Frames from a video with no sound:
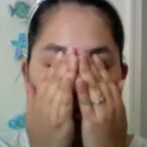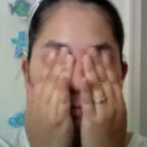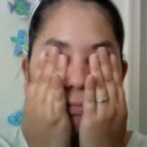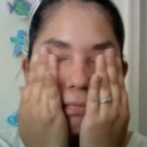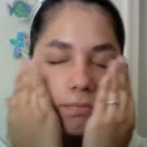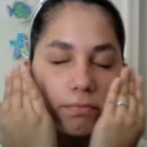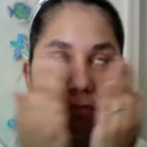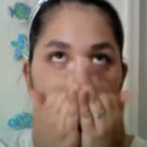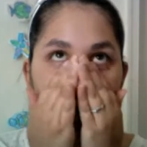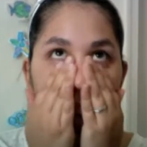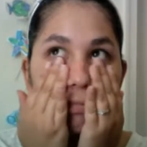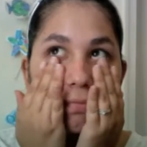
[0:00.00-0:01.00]

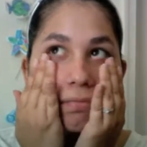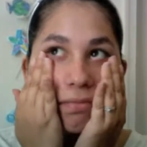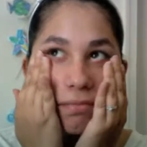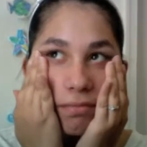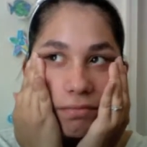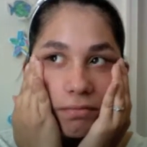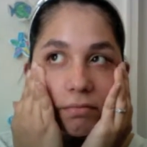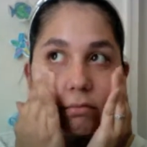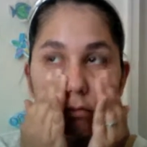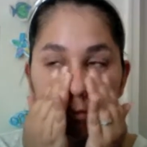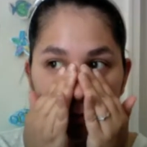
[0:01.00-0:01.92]
No one is speaking in this clip.